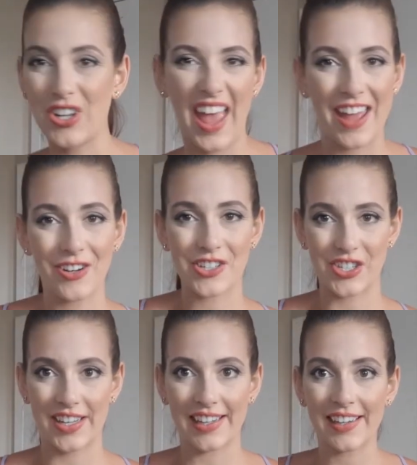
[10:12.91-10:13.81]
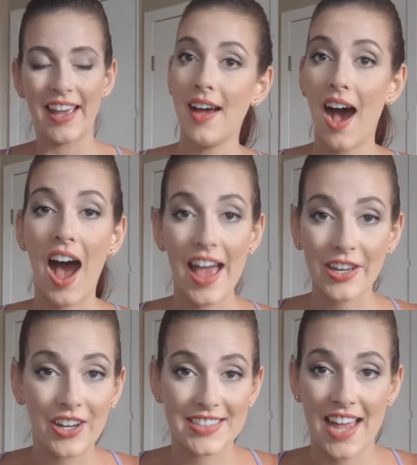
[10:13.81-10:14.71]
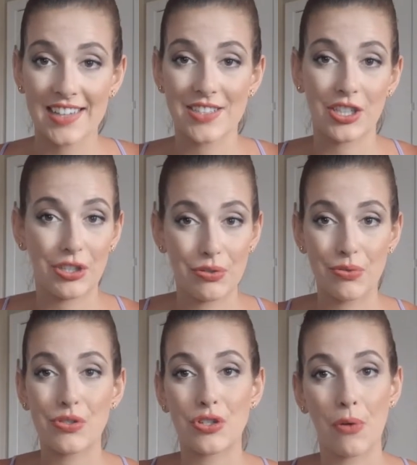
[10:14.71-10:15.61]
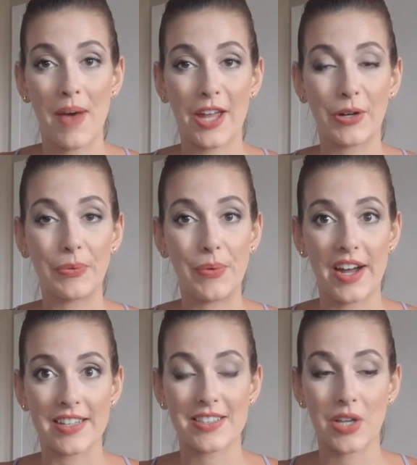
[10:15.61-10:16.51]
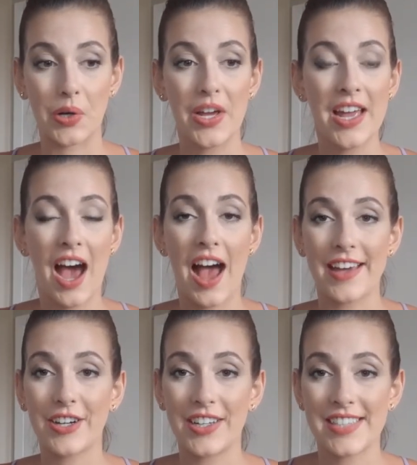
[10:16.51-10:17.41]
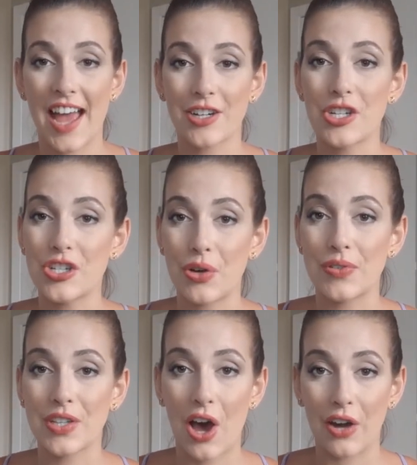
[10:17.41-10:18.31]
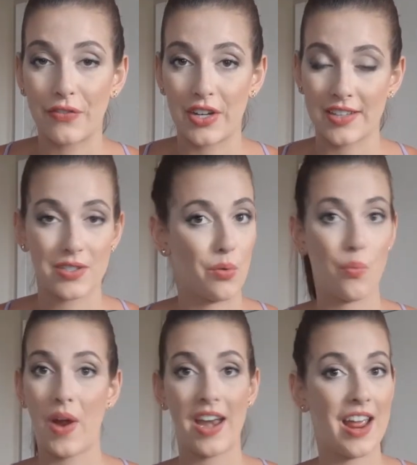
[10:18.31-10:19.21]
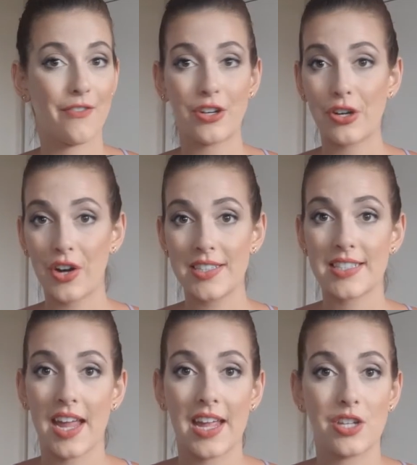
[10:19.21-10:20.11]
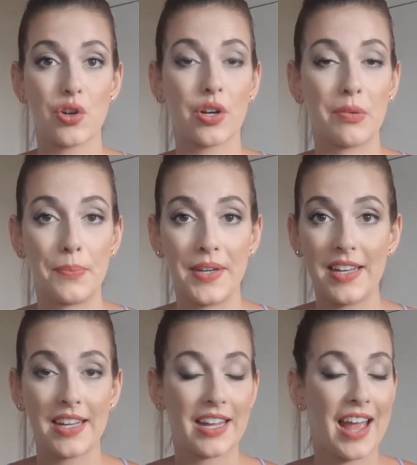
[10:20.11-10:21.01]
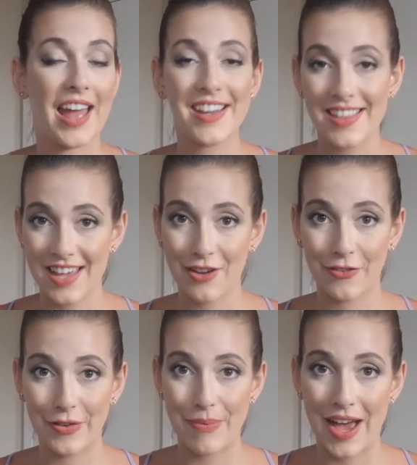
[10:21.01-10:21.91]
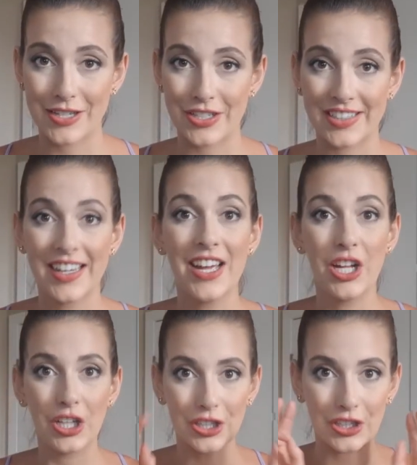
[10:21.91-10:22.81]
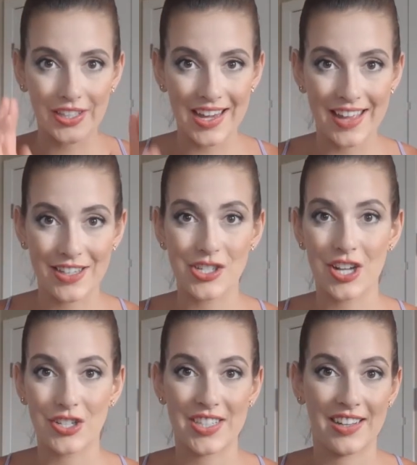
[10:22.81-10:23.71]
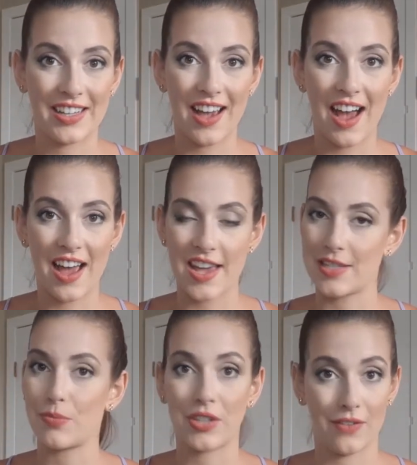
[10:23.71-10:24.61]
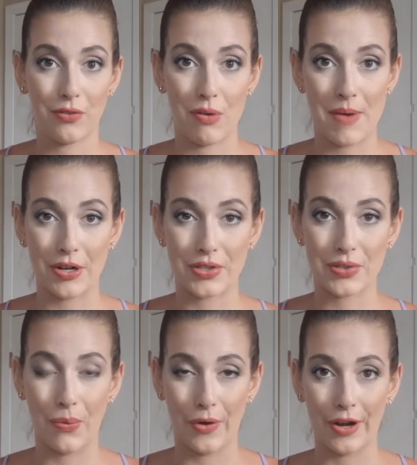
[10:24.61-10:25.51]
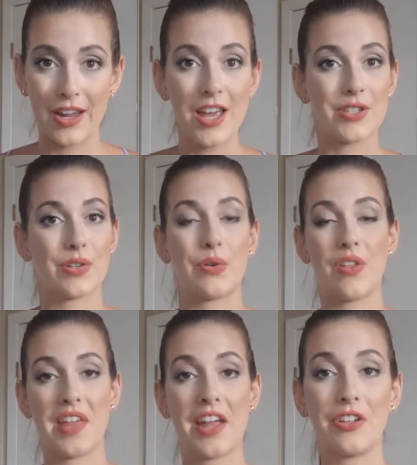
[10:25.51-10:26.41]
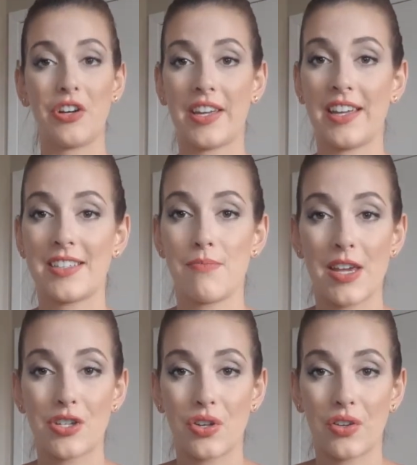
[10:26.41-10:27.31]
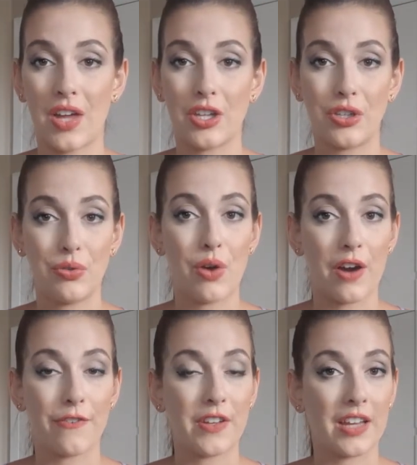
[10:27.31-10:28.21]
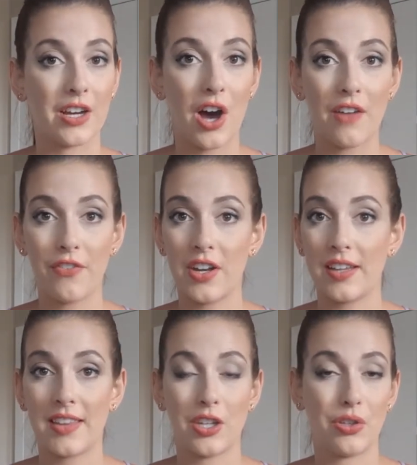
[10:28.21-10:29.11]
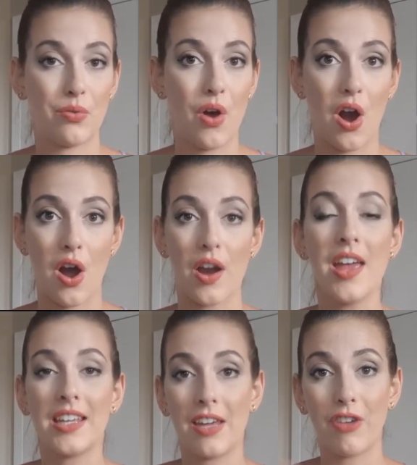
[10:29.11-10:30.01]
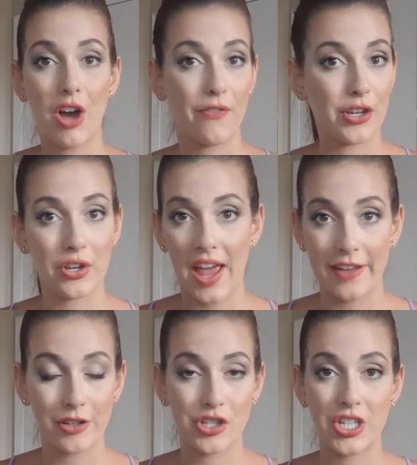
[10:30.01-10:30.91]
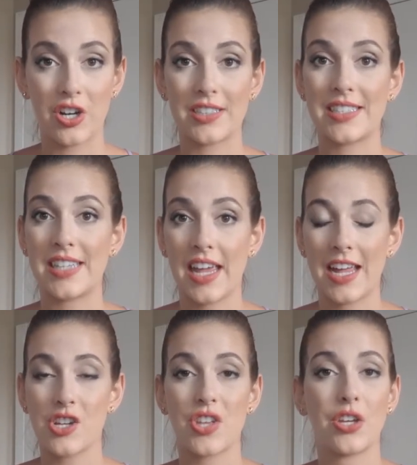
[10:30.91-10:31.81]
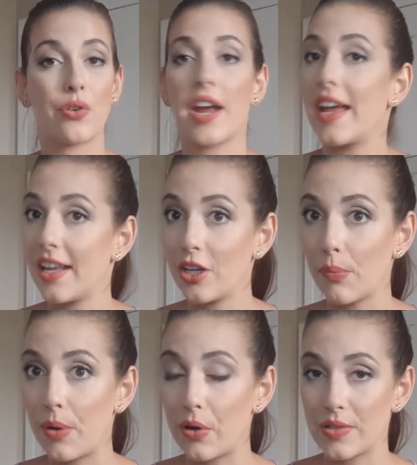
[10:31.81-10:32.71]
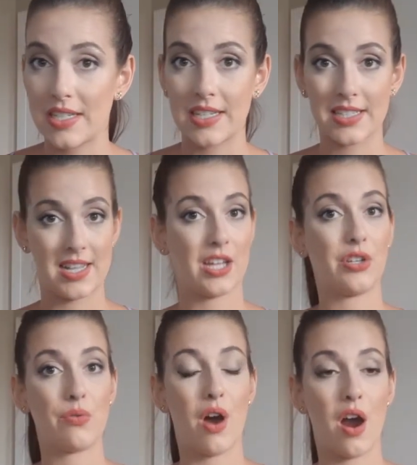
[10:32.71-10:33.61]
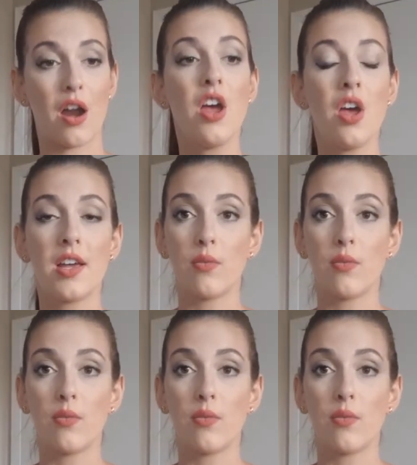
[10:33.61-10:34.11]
good energy. Eye contact is huge no matter what. So eye contact shows confidence. So whenever you're on stage or competing in anything for a pageant, looking at the judges in the eyes will give you a better score. So they're looking to make sure that you are feeling confident, that you are giving off a good energy on stage, that you are hitting your poses, that you are